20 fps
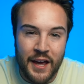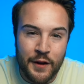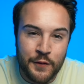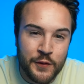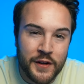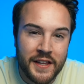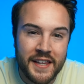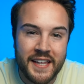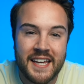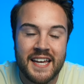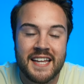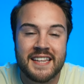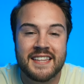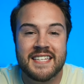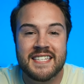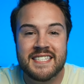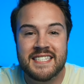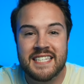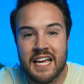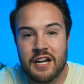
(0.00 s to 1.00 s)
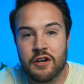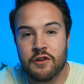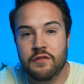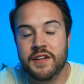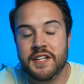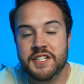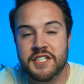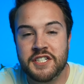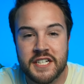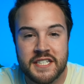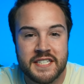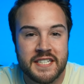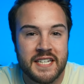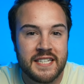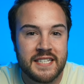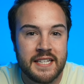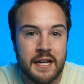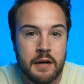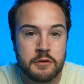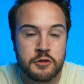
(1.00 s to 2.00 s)
And really at the center of it, just
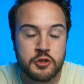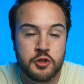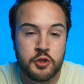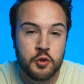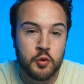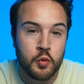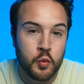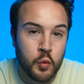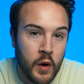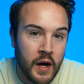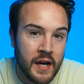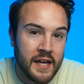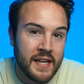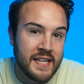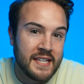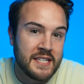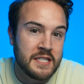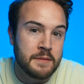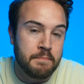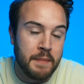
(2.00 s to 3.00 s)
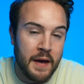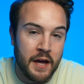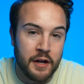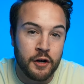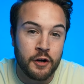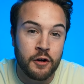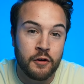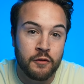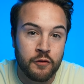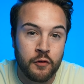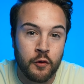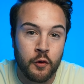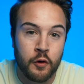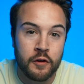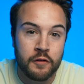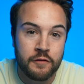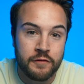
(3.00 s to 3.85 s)
get down to what is better for